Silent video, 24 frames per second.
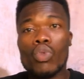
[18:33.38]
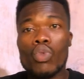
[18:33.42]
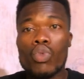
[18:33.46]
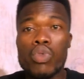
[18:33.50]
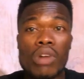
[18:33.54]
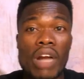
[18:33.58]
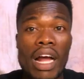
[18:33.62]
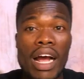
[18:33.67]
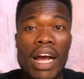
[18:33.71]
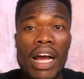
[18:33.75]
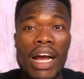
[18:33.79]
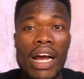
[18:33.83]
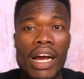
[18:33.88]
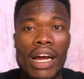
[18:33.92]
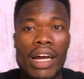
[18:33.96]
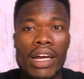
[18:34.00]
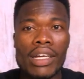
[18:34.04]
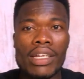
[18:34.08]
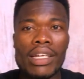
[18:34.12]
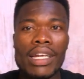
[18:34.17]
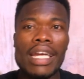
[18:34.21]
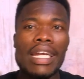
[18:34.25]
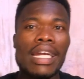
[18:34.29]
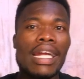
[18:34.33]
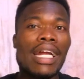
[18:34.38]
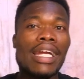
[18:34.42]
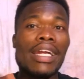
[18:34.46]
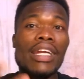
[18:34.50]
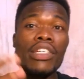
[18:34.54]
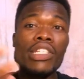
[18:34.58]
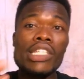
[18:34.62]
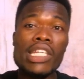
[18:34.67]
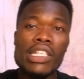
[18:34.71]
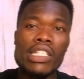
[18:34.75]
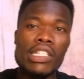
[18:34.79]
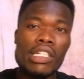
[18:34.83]
kra and
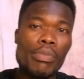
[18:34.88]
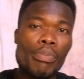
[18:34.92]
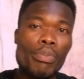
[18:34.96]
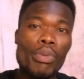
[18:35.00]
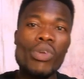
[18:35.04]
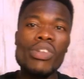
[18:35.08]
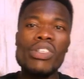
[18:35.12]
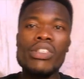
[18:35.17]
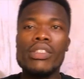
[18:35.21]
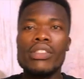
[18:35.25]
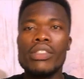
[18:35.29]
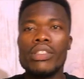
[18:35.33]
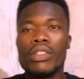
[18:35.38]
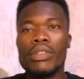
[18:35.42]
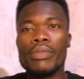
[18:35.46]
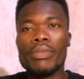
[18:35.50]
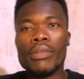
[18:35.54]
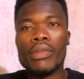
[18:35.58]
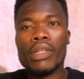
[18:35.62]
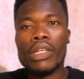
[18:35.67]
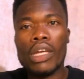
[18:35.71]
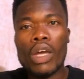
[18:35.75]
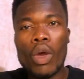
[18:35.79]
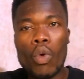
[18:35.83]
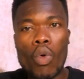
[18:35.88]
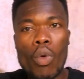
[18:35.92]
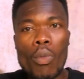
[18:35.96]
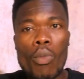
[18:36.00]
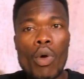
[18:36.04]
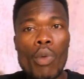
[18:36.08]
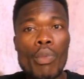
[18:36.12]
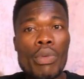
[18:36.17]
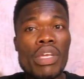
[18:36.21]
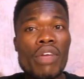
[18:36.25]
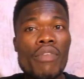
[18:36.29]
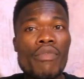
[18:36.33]
alleged the police e wo
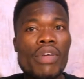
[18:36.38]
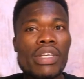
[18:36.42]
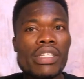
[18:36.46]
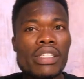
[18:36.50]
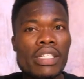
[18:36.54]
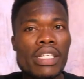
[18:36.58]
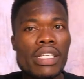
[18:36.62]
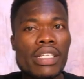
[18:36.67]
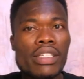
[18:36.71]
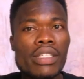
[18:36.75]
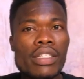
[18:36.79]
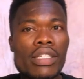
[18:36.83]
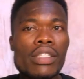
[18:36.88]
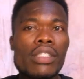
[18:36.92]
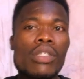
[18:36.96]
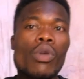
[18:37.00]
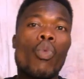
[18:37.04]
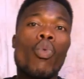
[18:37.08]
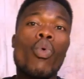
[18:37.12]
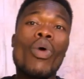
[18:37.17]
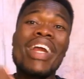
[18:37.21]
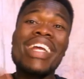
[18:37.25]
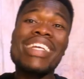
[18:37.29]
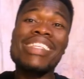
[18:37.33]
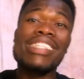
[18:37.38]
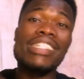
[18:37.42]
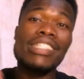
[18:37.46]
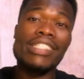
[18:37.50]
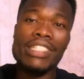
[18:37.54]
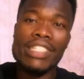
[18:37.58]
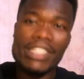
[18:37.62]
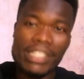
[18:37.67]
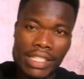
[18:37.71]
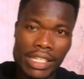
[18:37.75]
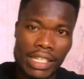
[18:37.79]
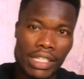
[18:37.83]
mo investigation. So where is the
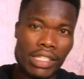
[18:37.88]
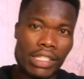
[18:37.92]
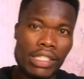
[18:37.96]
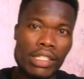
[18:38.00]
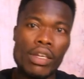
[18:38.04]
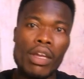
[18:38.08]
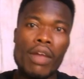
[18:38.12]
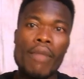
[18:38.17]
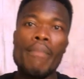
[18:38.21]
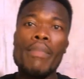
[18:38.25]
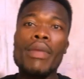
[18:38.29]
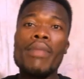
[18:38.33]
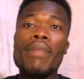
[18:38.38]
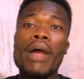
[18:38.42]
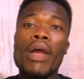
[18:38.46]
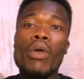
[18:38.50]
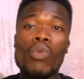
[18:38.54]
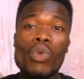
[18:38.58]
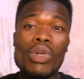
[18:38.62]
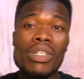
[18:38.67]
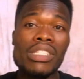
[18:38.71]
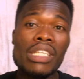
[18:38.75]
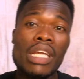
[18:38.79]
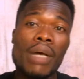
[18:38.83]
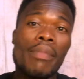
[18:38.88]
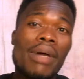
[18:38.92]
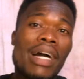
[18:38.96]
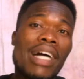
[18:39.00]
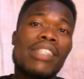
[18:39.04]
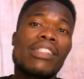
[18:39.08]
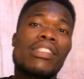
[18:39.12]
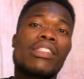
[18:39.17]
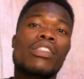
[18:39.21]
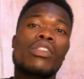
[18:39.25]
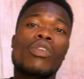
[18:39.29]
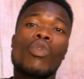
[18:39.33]
teachers? Me my question I'm
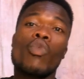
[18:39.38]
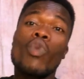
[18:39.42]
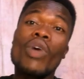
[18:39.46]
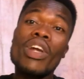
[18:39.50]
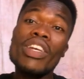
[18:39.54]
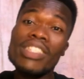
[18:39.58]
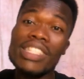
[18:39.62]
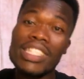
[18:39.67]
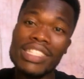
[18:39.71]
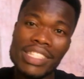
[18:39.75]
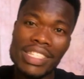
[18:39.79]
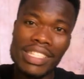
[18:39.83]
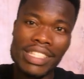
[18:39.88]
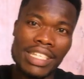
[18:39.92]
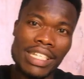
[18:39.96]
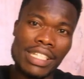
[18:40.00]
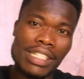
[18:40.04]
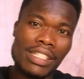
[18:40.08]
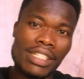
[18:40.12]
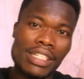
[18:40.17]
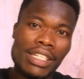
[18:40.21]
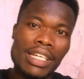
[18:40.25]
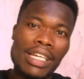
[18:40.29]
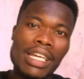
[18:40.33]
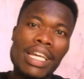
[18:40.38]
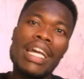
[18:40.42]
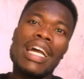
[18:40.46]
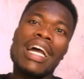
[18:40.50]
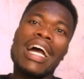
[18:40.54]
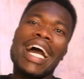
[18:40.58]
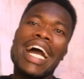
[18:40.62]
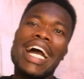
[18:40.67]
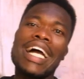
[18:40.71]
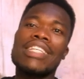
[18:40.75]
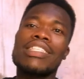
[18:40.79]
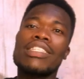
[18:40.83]
asking so where is the teachers?
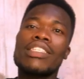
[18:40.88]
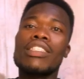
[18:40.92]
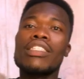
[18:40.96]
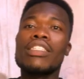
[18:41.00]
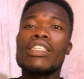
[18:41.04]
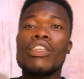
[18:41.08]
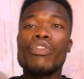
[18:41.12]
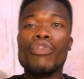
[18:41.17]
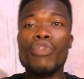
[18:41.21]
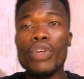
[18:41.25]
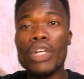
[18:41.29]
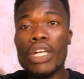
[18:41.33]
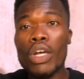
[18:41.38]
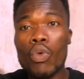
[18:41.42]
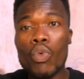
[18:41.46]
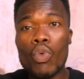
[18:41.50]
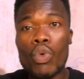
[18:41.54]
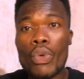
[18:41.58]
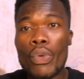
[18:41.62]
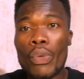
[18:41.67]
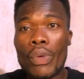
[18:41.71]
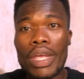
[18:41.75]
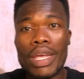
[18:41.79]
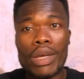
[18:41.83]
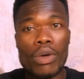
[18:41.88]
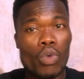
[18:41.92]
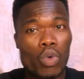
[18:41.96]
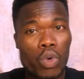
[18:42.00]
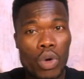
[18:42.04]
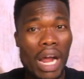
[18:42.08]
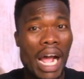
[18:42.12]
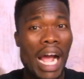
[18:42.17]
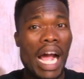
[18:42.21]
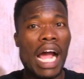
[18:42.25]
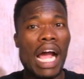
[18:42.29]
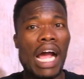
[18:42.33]
And the teachers for name who hwe
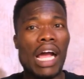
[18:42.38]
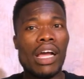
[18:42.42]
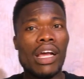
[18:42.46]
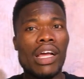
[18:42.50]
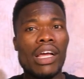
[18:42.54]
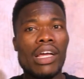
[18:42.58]
kra.